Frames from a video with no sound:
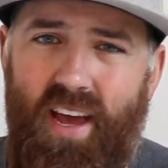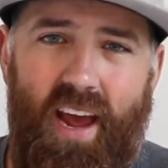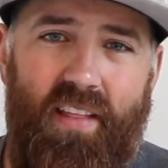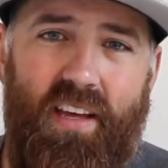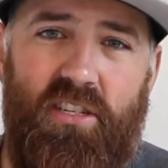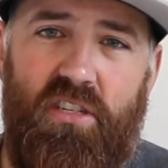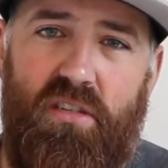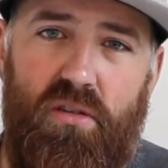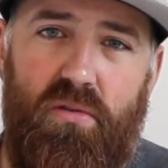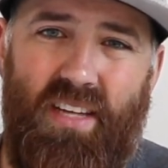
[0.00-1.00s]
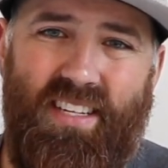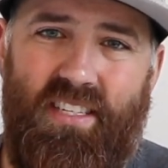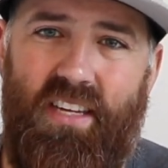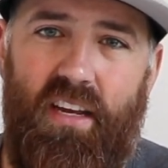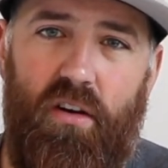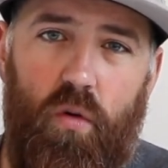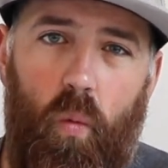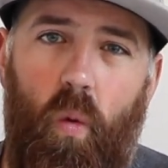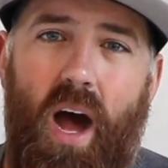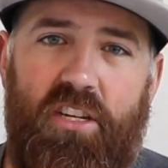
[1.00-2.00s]
and they just use a standard
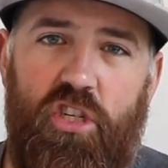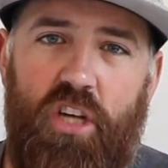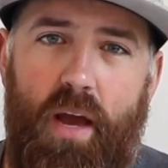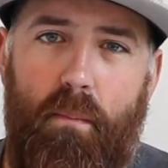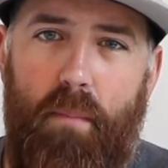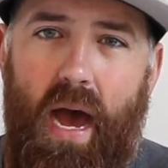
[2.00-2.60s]
watch type